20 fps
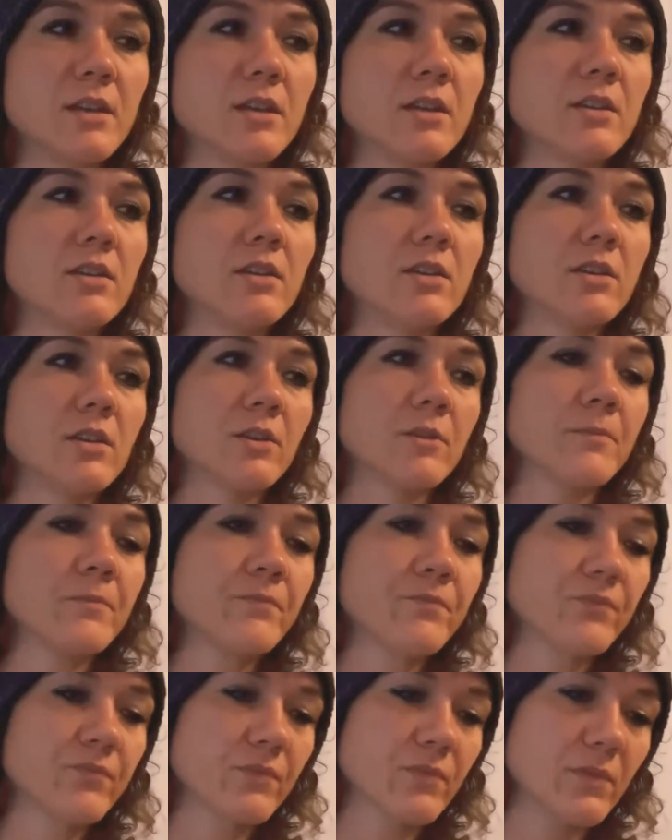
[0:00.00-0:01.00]
you know,
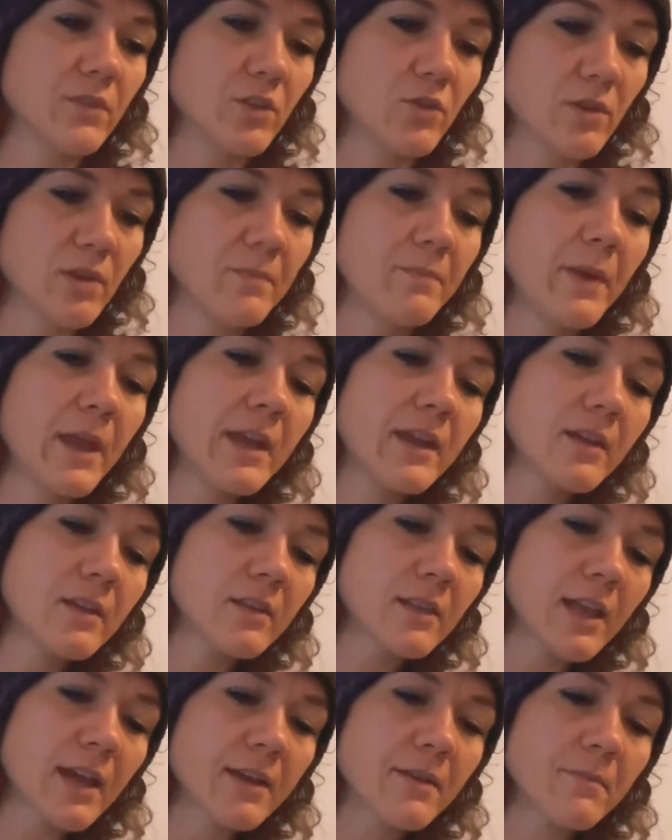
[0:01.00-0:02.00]
you can pay
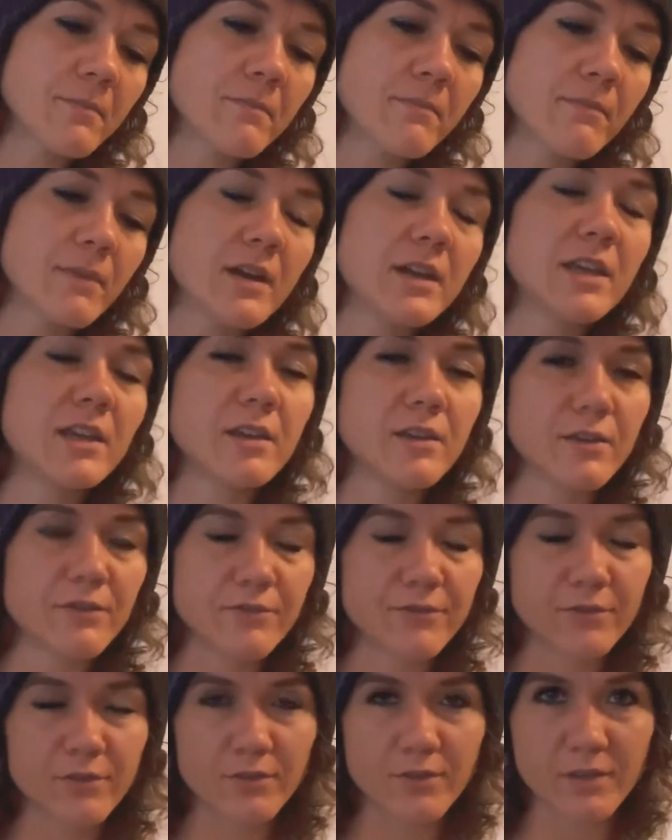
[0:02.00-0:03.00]
a lot of money
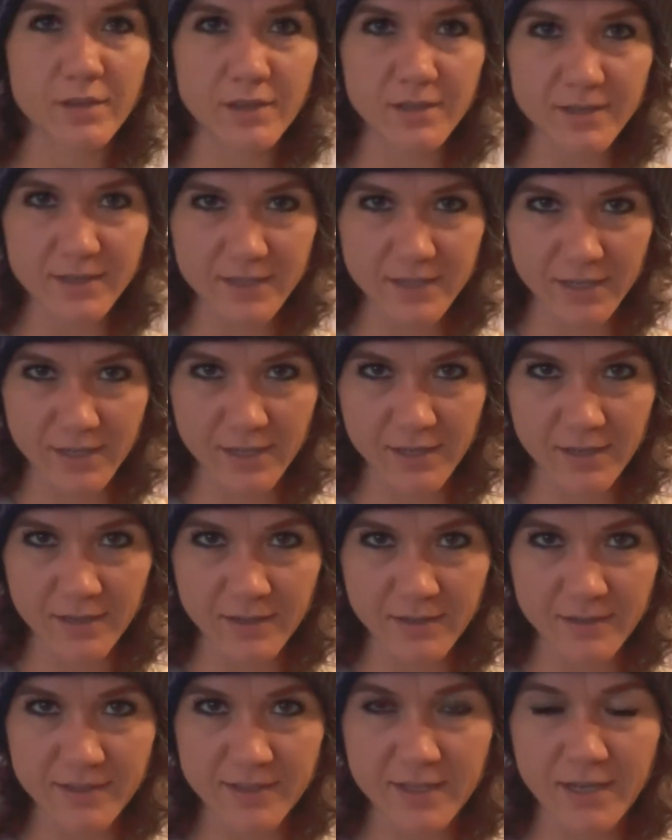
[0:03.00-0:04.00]
for these
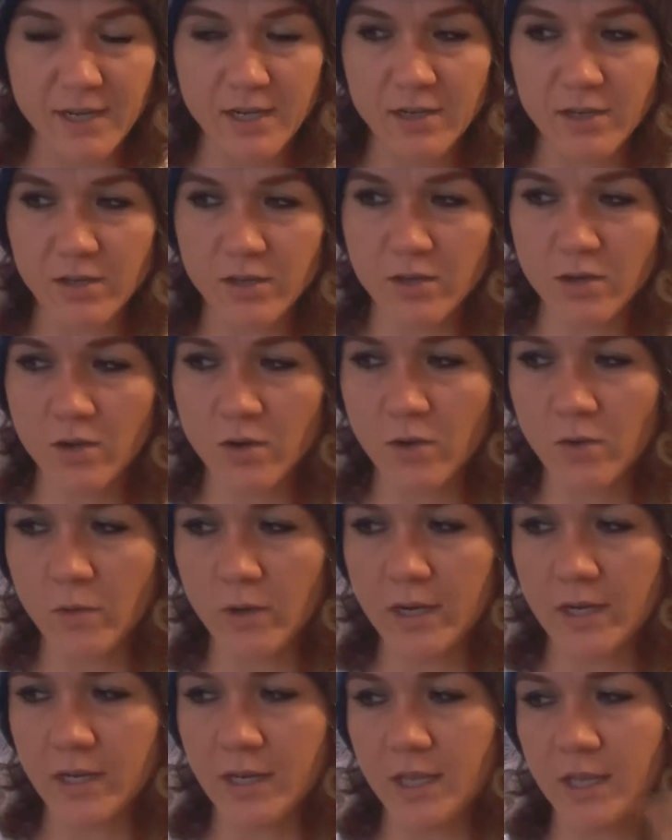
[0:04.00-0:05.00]
things and go
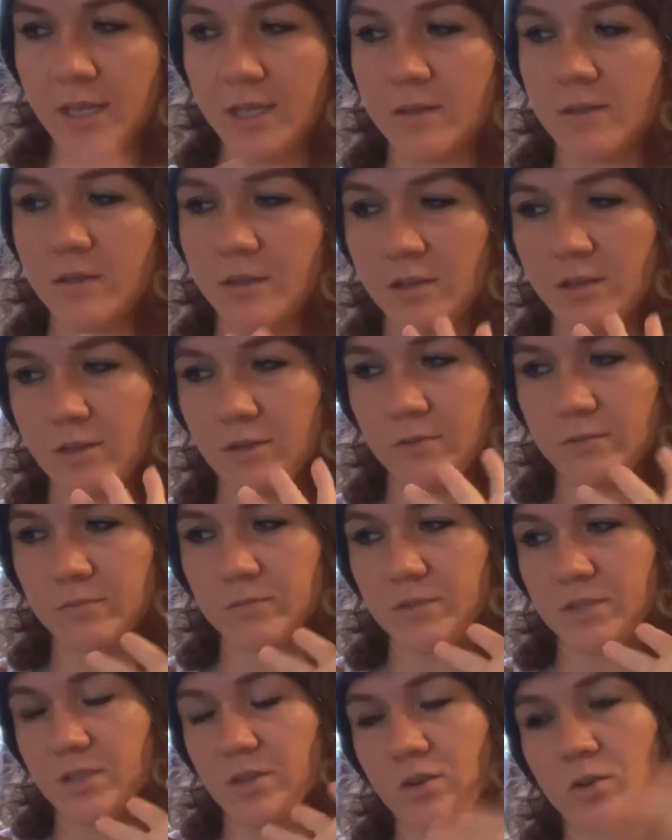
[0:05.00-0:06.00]
and, you know,
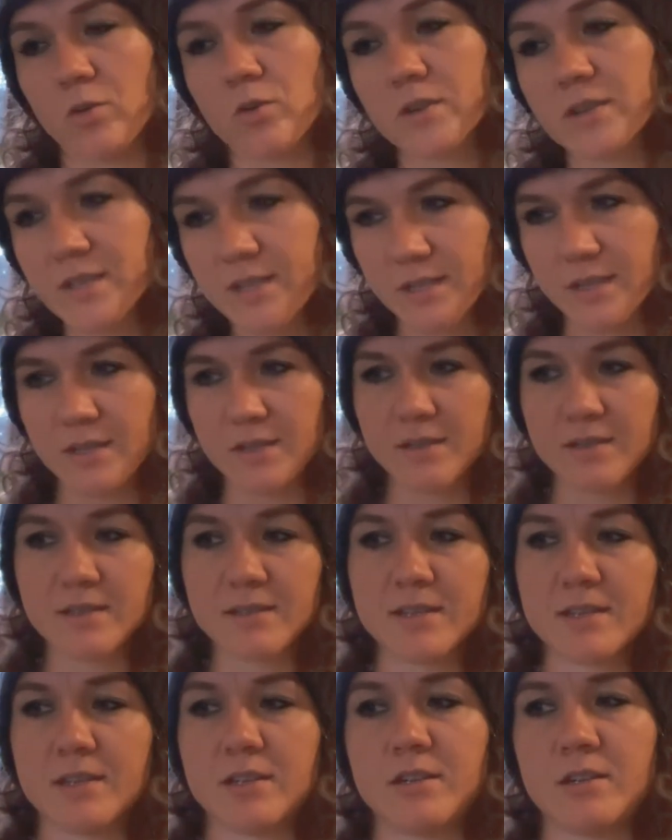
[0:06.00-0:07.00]
to
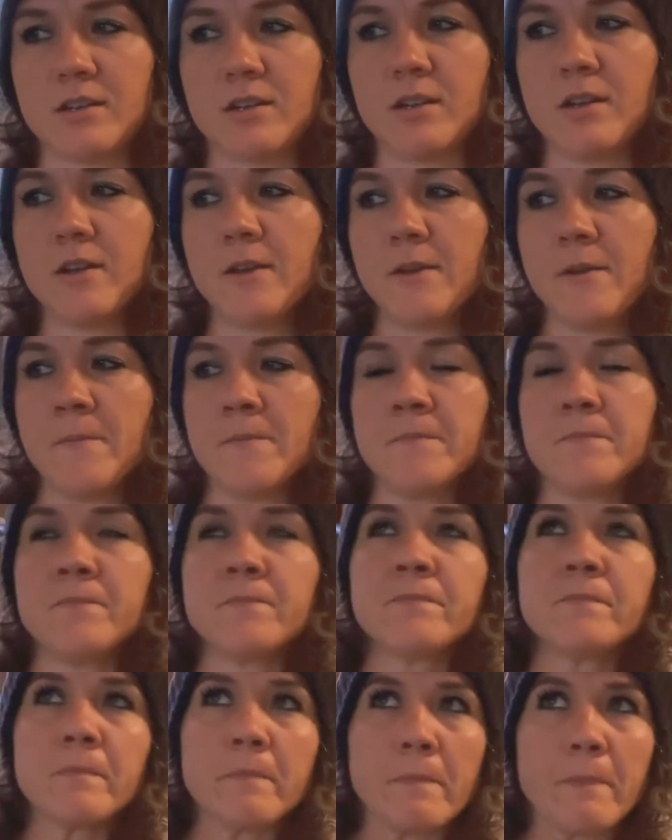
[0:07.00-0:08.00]
courses and
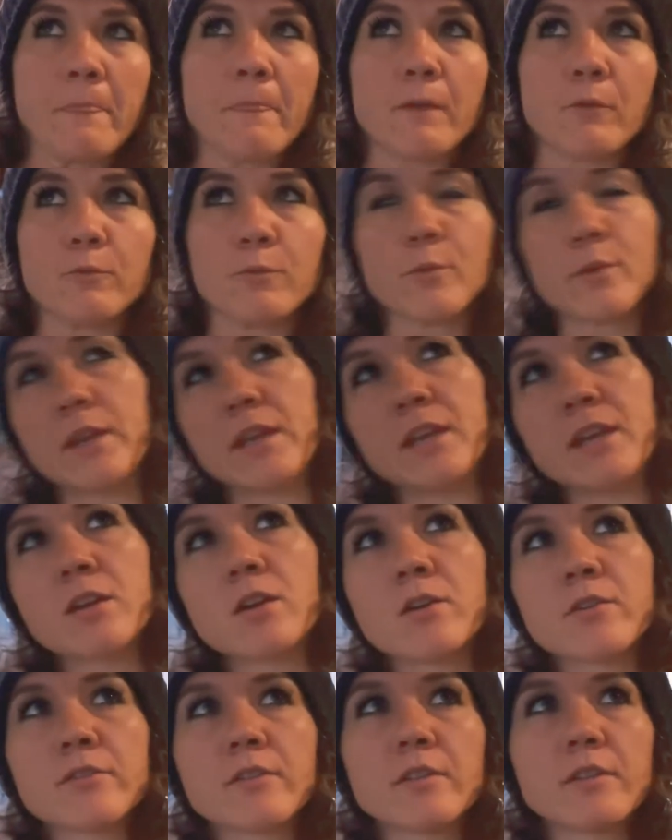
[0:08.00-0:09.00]
read
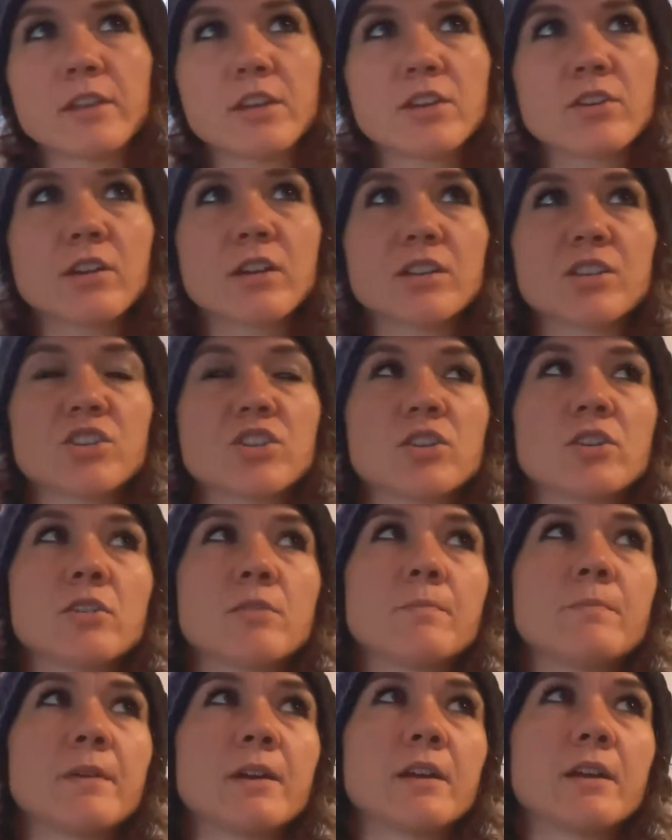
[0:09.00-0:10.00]
all the
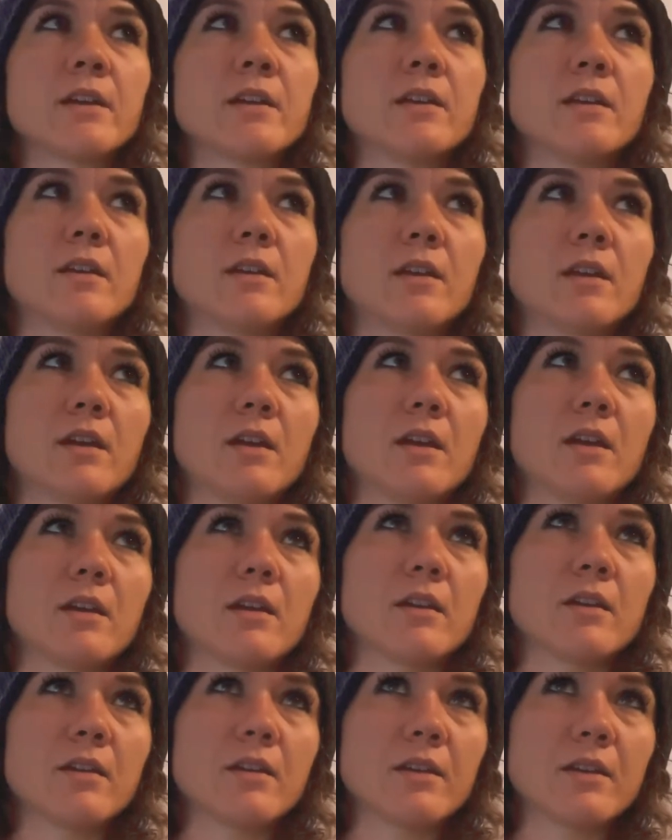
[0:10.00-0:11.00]
literature, but
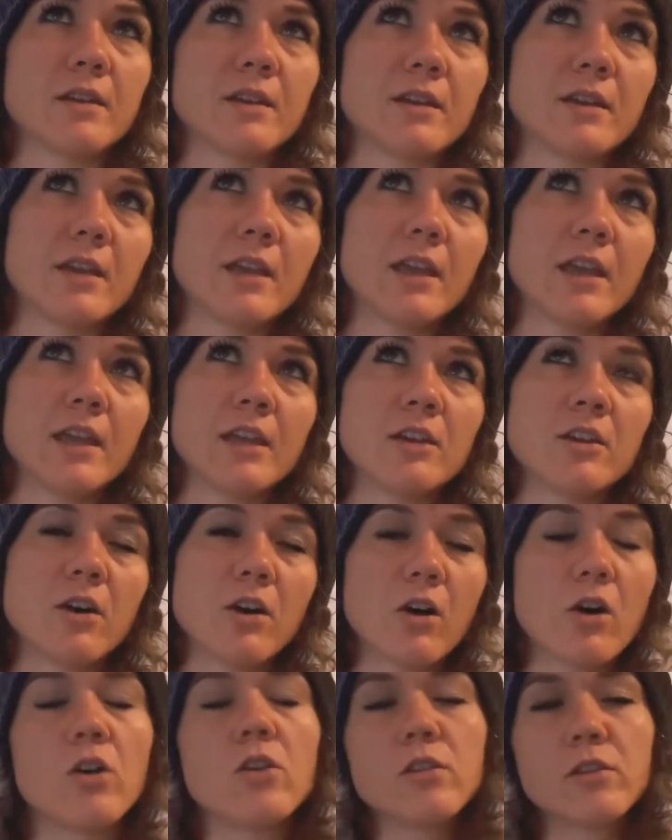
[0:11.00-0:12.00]
in
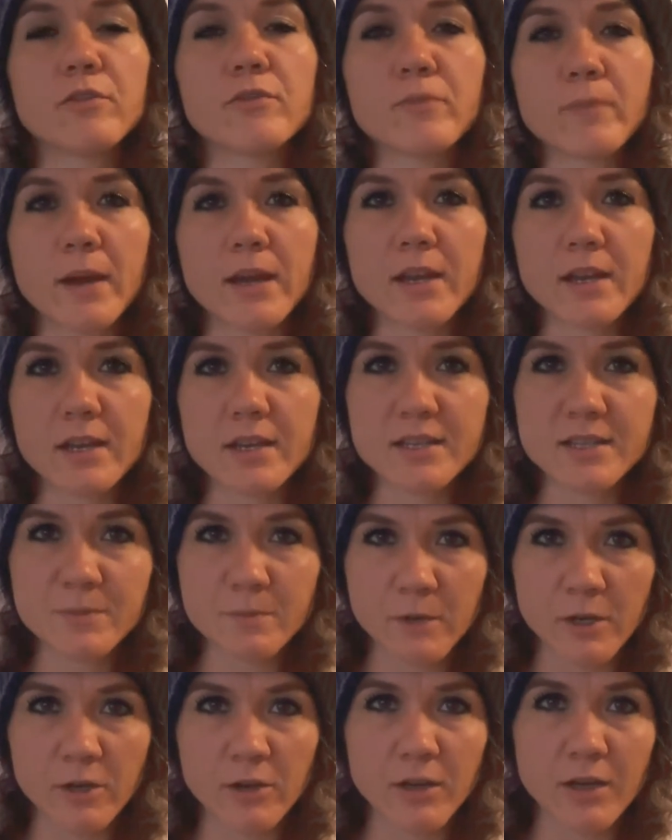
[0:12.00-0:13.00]
all of my
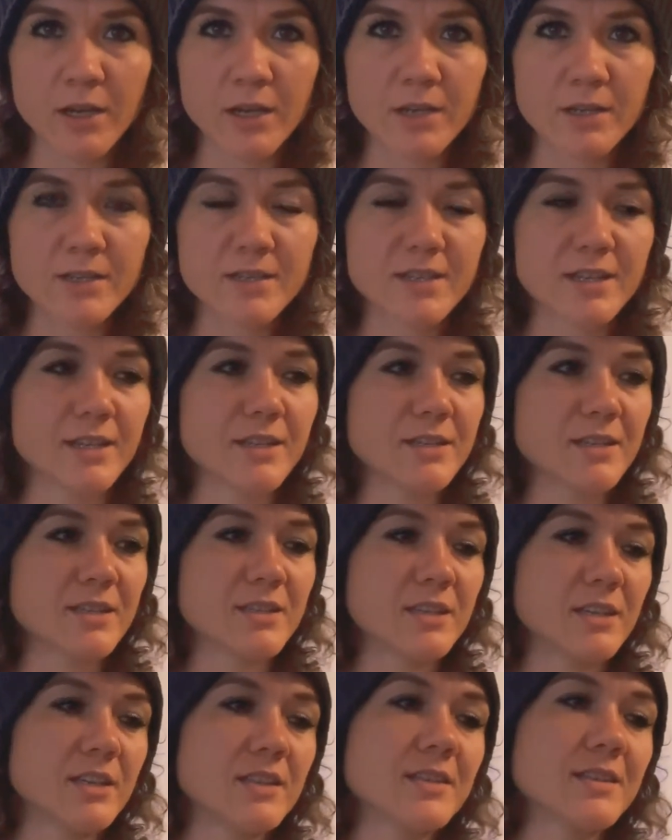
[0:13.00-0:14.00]
experience, it's
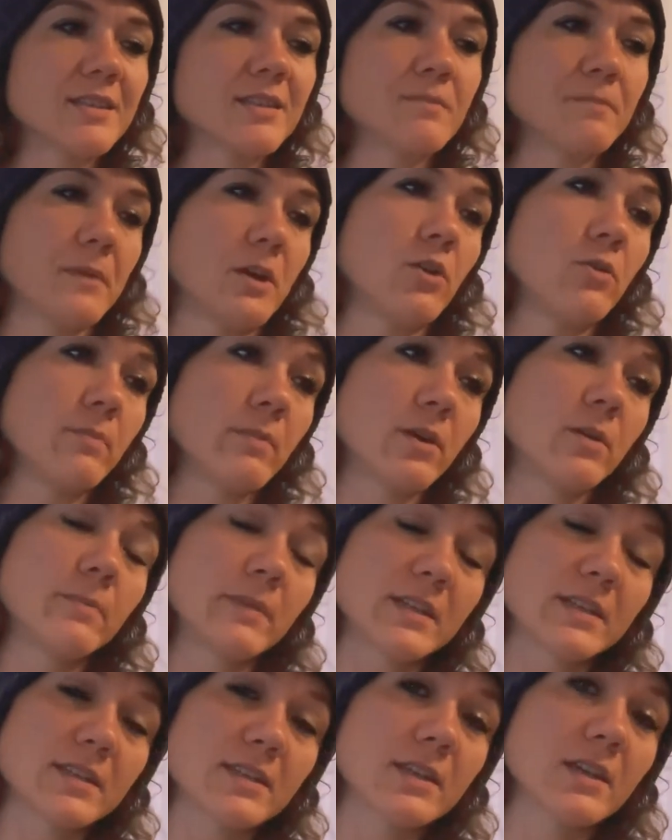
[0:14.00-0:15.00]
these small
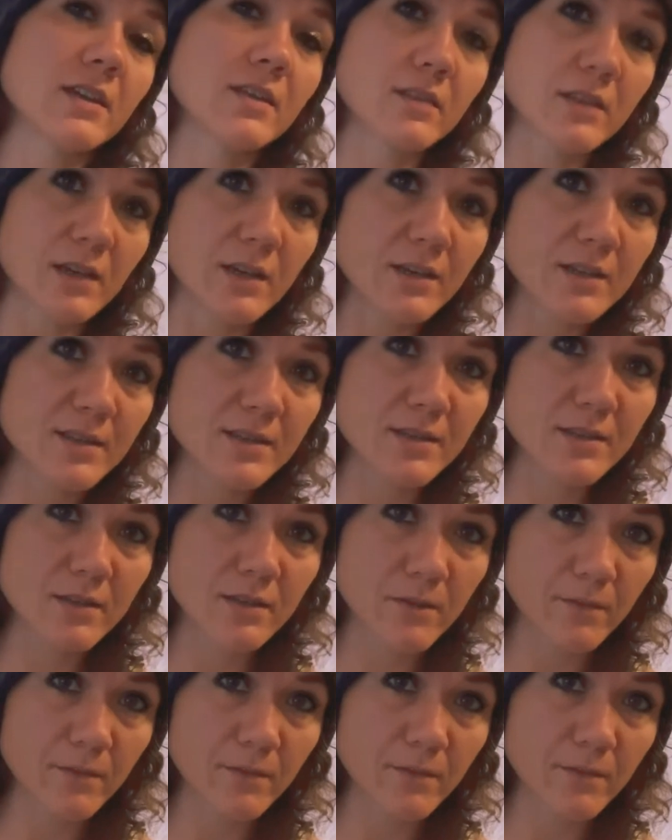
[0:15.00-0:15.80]
moments like this